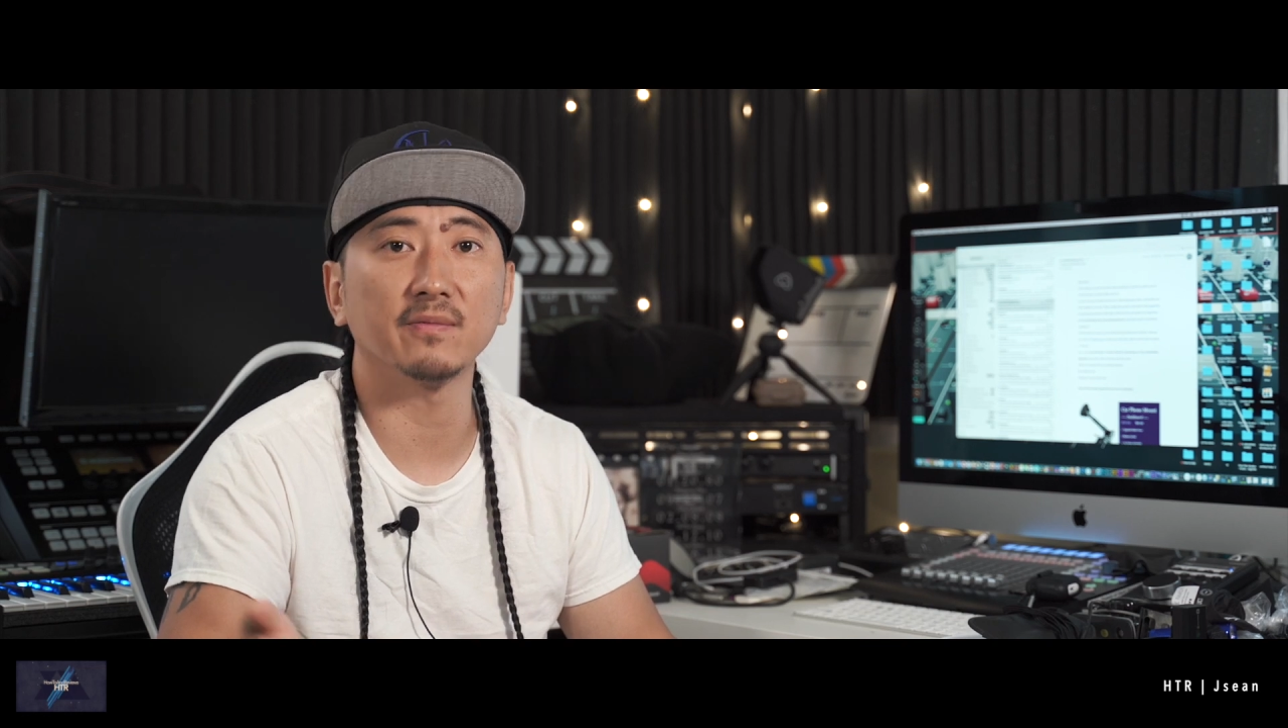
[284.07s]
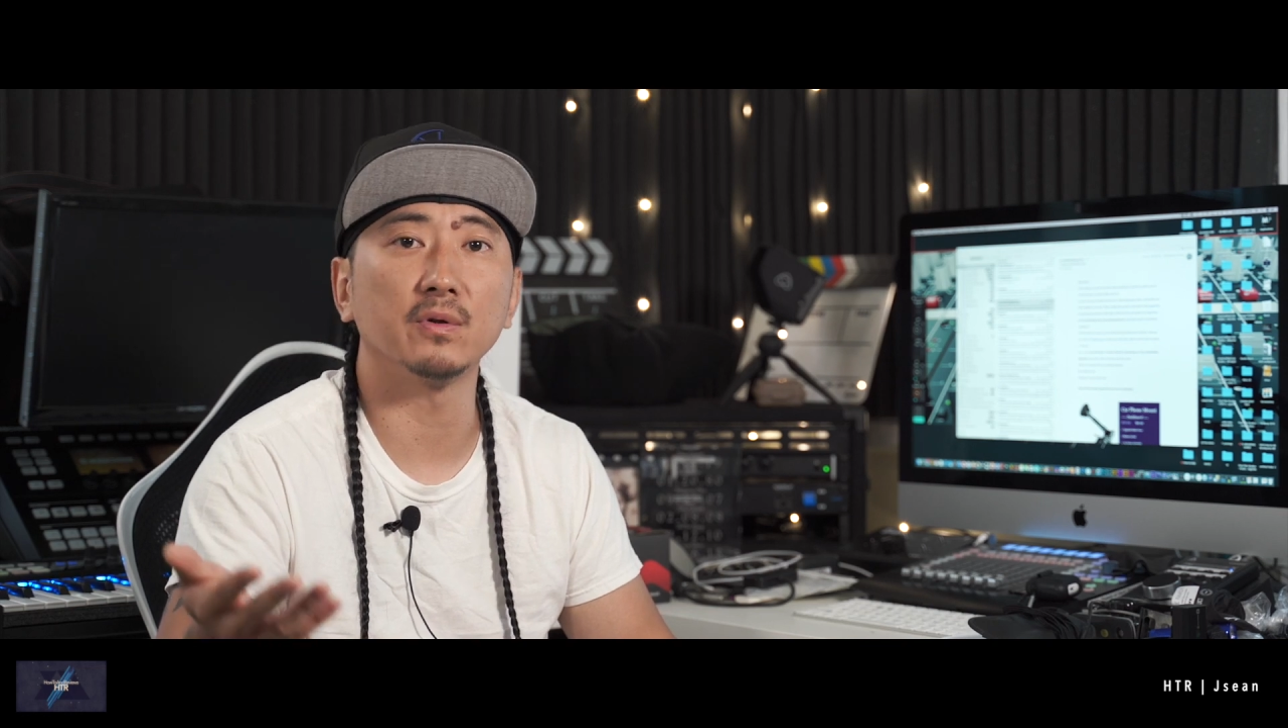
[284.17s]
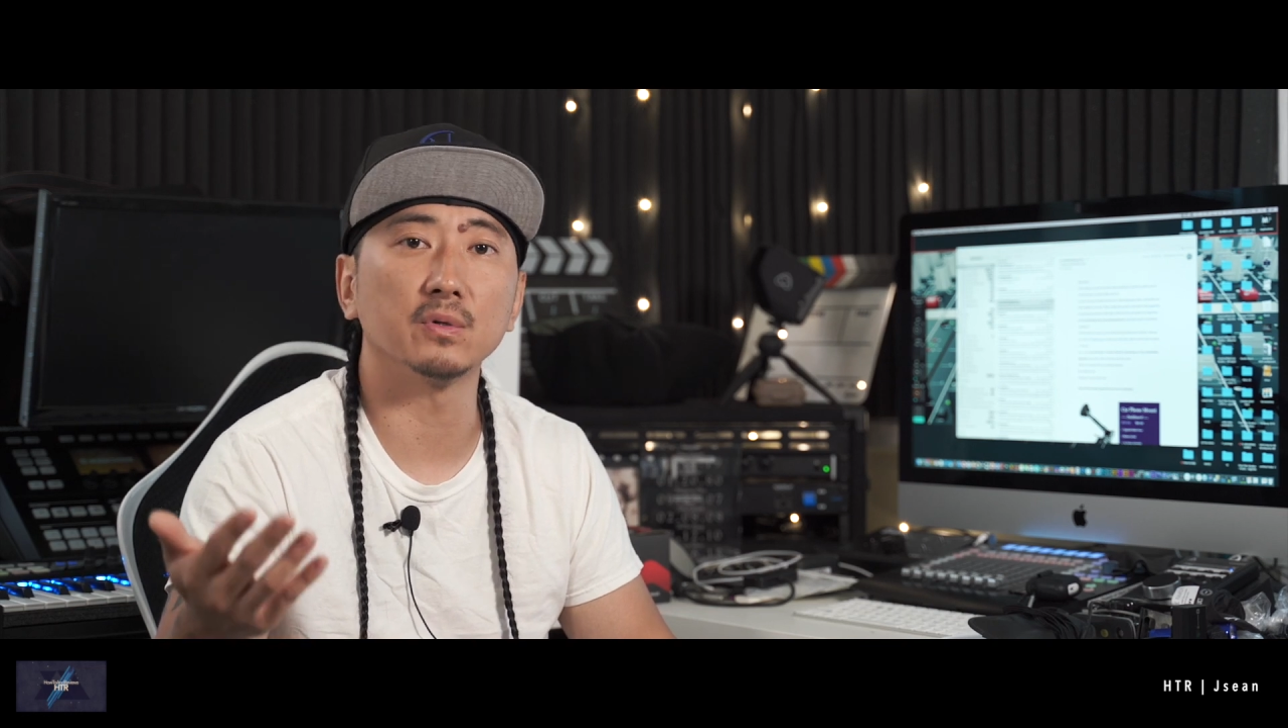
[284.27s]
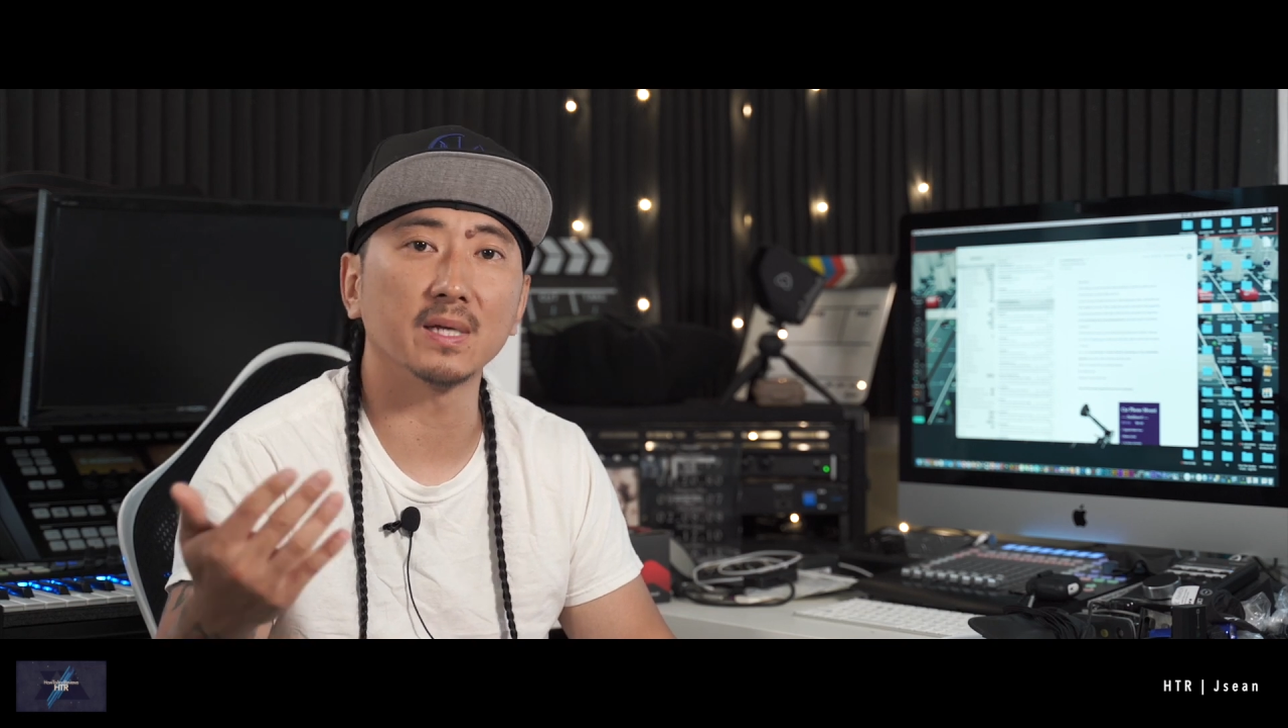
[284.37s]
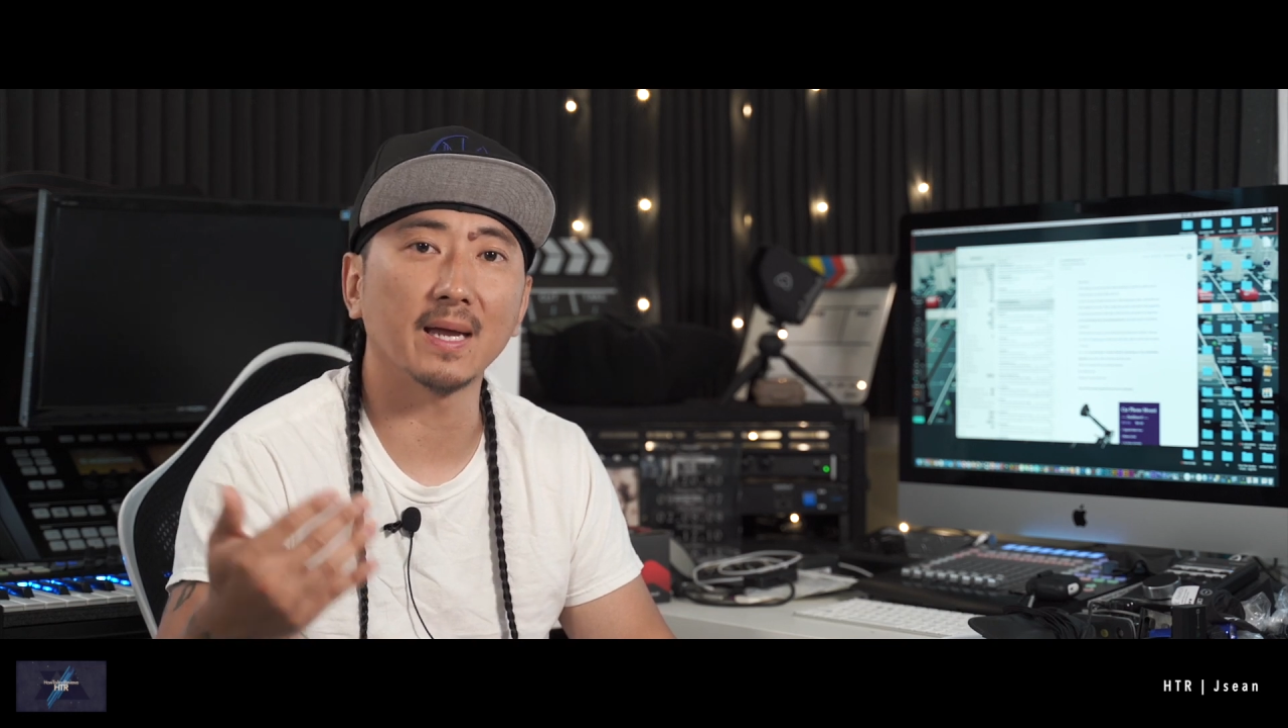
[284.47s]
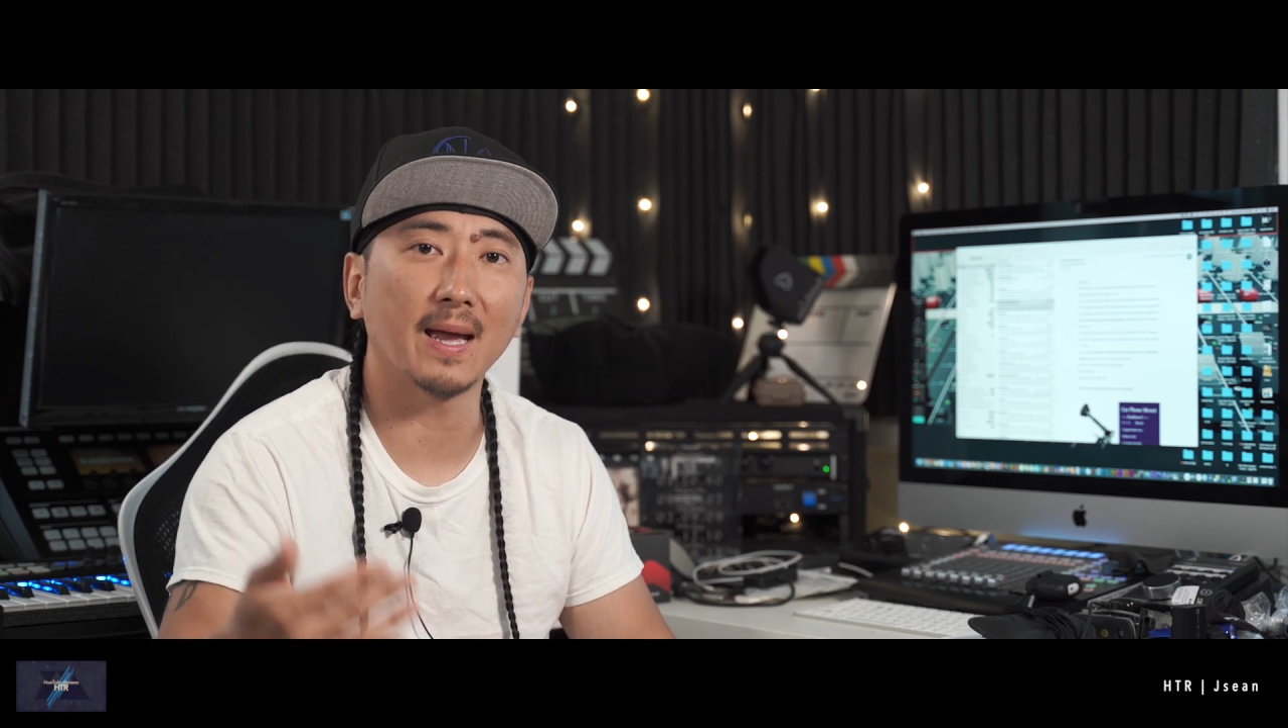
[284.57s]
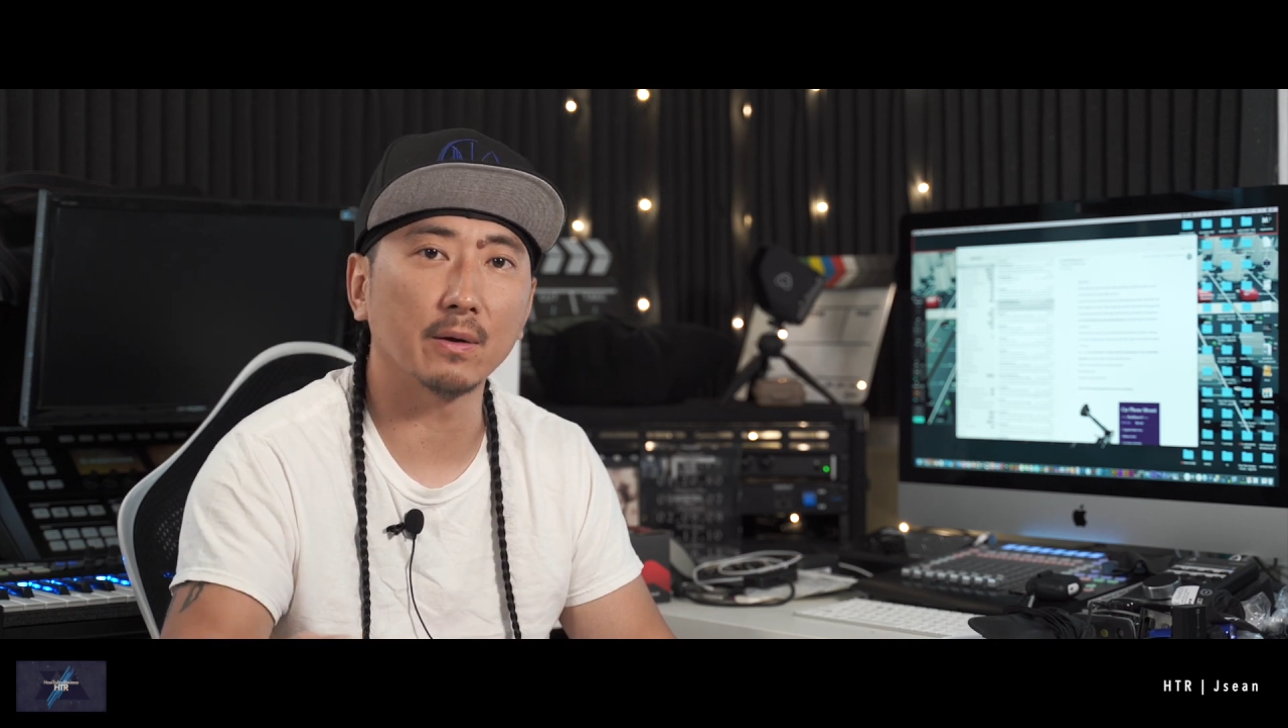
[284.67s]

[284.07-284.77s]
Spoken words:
if you're using it